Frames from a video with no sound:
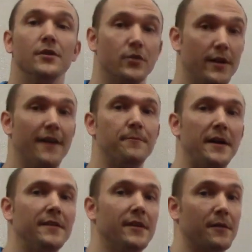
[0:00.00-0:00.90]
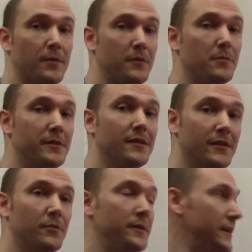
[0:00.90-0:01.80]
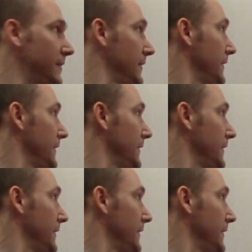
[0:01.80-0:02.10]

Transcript: You're going to have pain there, probably a little bit.